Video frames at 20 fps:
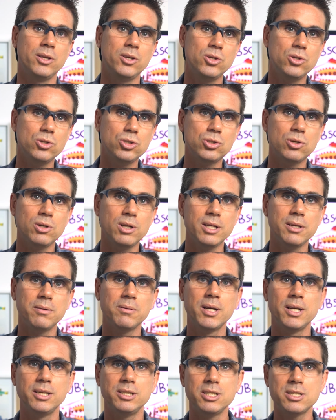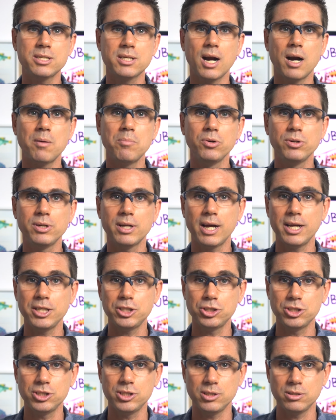Usually, this
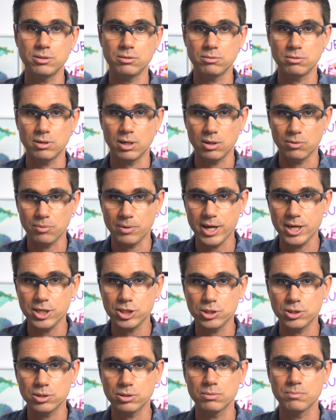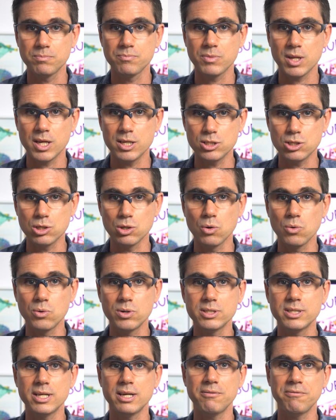carbon-nitrogen ratio is
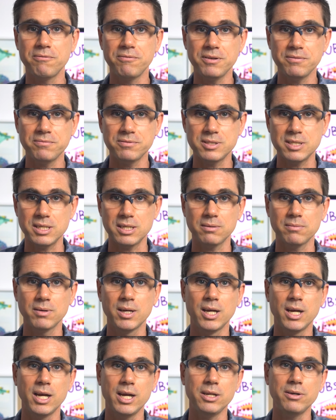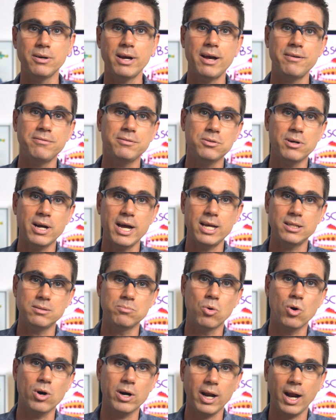lower than 15, and you have to add
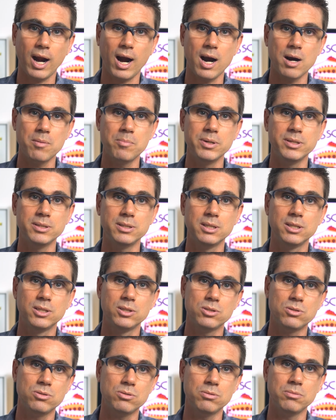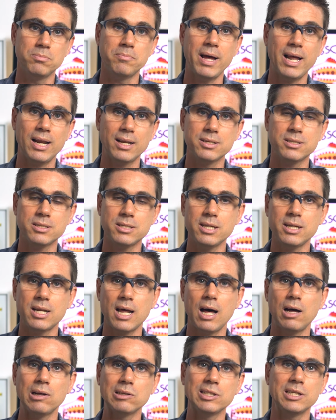more carbon to balance it
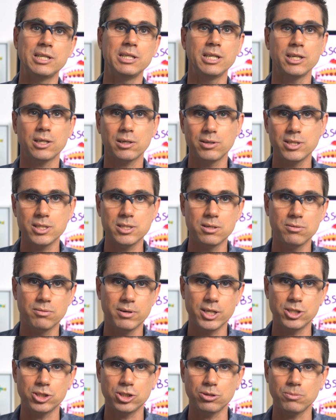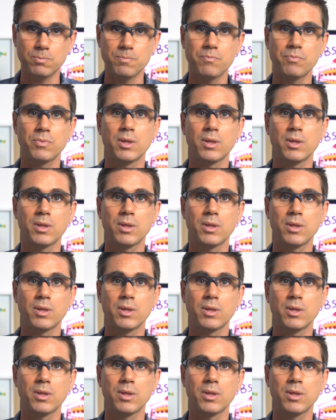out and increase the ratio.